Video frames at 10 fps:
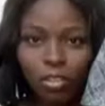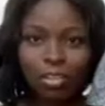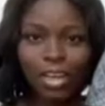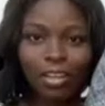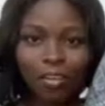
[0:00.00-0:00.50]

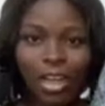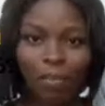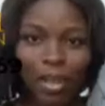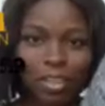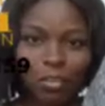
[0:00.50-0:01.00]
take a look at the
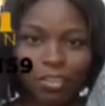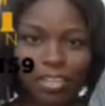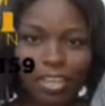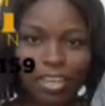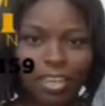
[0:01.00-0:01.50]
back, you
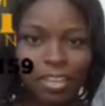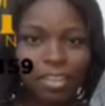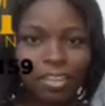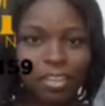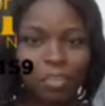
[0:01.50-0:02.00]
see
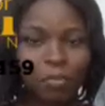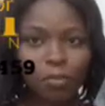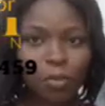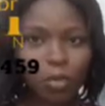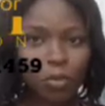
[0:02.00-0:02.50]
this
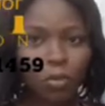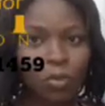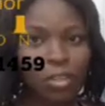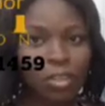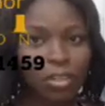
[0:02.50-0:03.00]
flow,
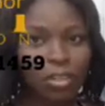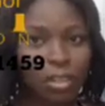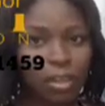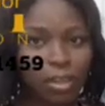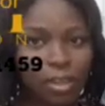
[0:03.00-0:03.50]

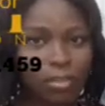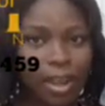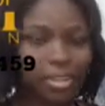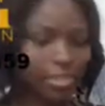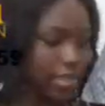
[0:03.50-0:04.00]
all
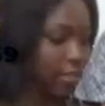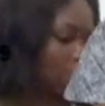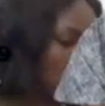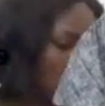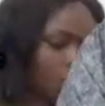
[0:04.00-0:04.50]
right? There's
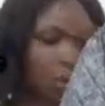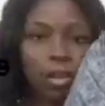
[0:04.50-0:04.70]
no